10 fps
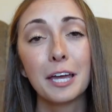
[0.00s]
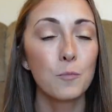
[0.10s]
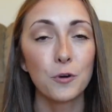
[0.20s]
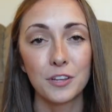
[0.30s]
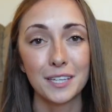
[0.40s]

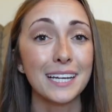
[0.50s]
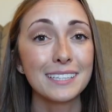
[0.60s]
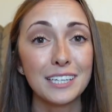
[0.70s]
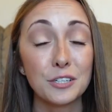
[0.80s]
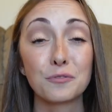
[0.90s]
More than
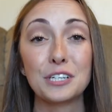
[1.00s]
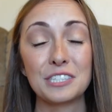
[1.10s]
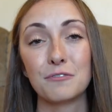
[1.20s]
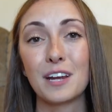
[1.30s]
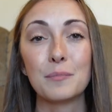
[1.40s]
likely, your
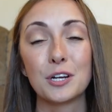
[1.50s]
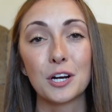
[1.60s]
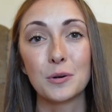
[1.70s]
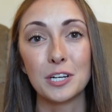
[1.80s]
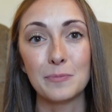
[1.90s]
friends and family
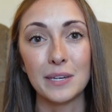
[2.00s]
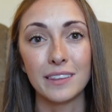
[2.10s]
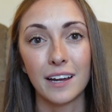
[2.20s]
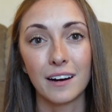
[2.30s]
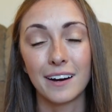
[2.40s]
aren't going to be
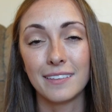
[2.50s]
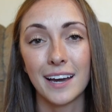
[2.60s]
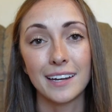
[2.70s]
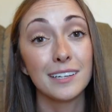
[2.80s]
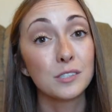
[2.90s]
there, and
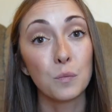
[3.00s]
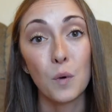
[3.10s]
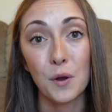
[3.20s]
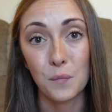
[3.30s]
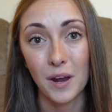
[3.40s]
that is
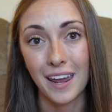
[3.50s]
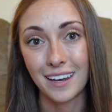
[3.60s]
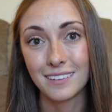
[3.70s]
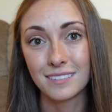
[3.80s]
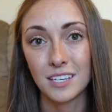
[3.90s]
one
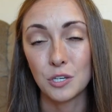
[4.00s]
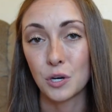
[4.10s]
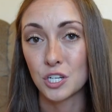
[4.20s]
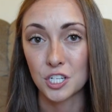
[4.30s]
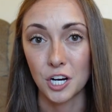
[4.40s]
way that you
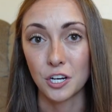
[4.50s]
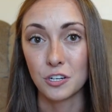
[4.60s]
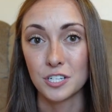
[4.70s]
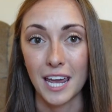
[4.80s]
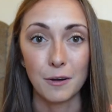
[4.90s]
can share
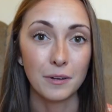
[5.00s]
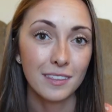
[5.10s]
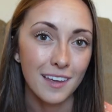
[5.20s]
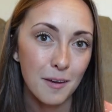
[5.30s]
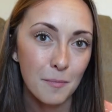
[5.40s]
your day with
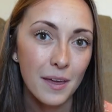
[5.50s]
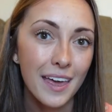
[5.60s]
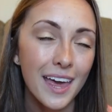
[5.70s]
them.